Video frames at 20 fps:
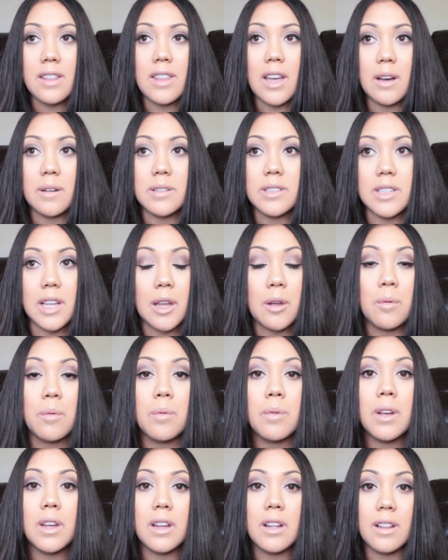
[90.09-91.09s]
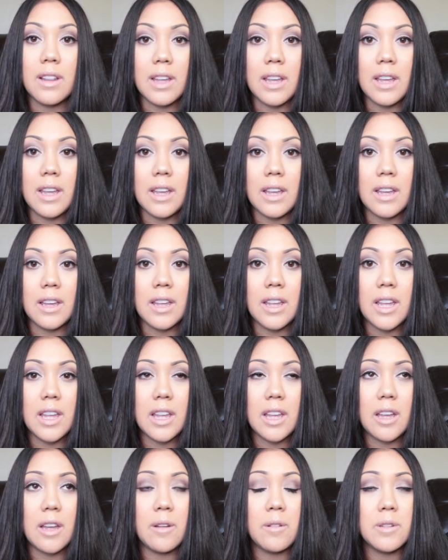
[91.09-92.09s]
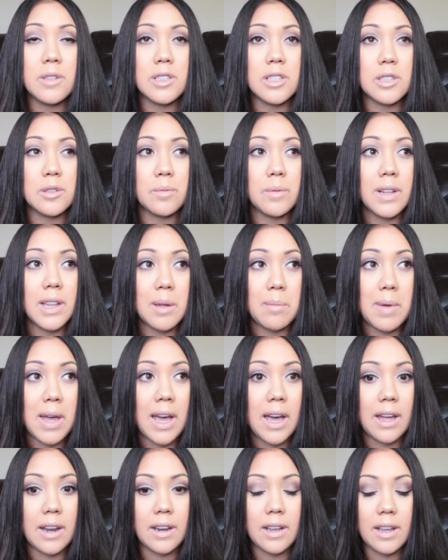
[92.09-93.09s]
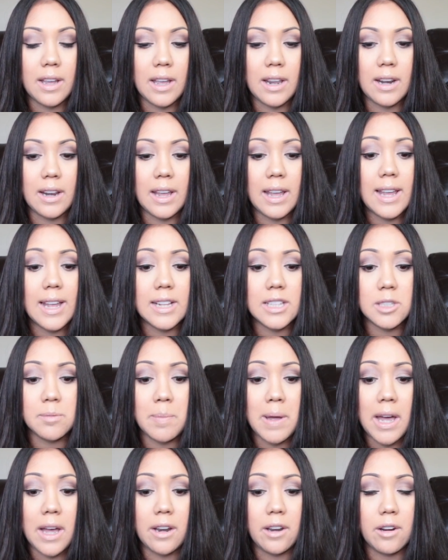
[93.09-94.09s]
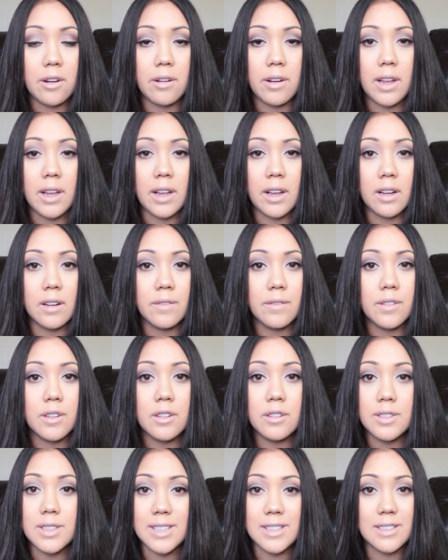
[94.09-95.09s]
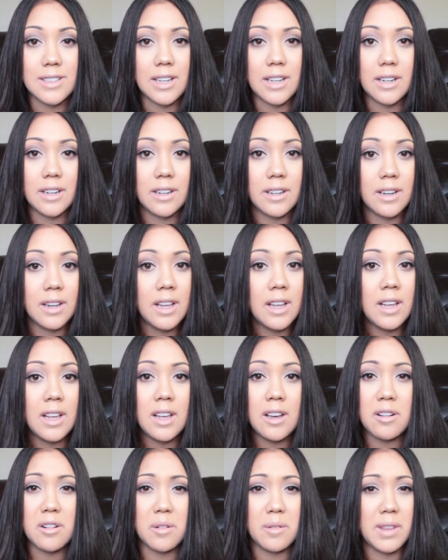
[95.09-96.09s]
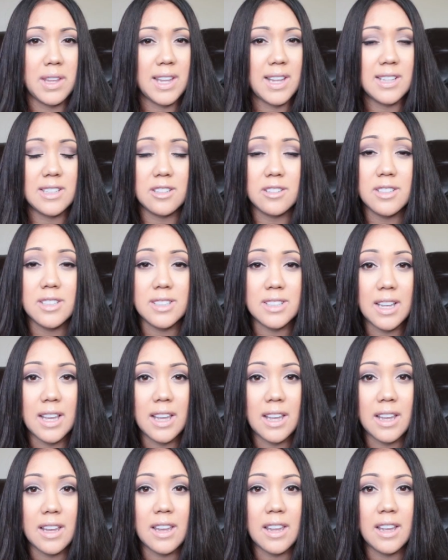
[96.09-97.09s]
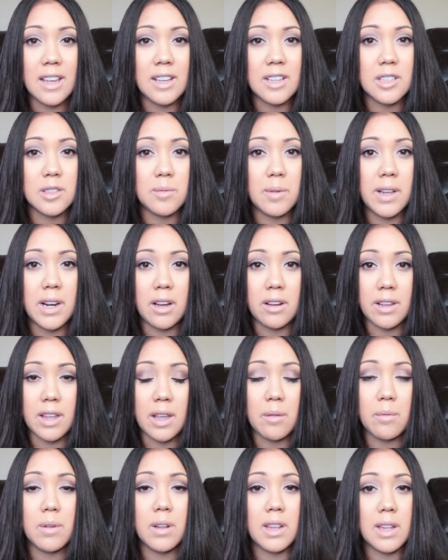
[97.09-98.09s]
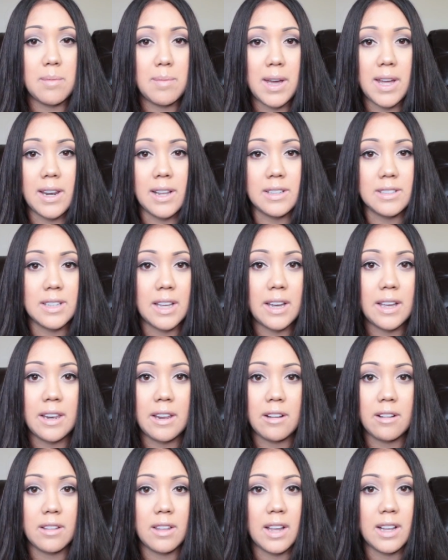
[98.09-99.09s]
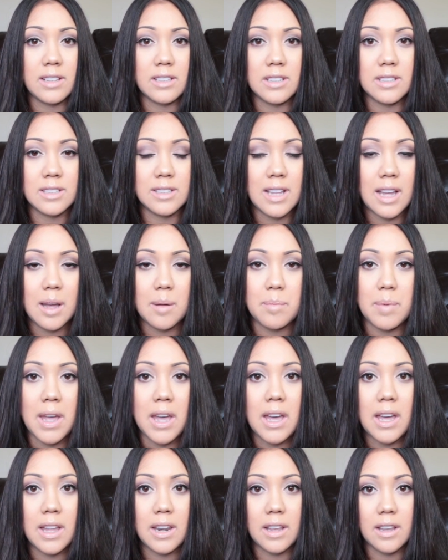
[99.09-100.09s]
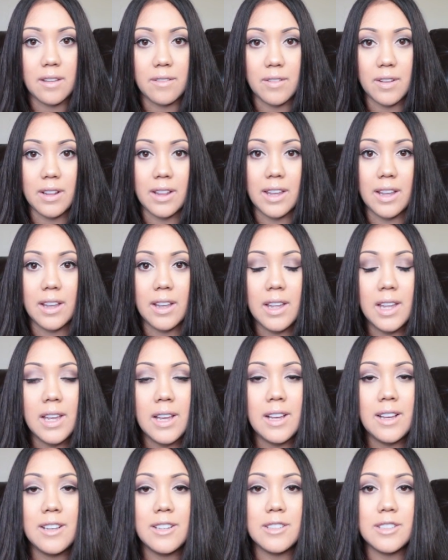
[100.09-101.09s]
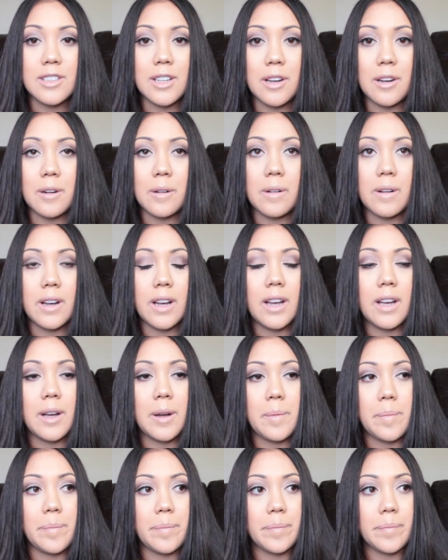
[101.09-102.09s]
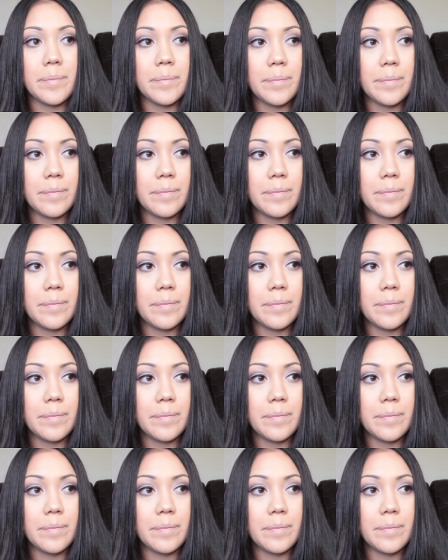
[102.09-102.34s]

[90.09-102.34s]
that was like really, it was just really bad. And it gets bad during flu season or when the kids are sick is when I'll get really bad anxiety or like just that panic feeling. So um,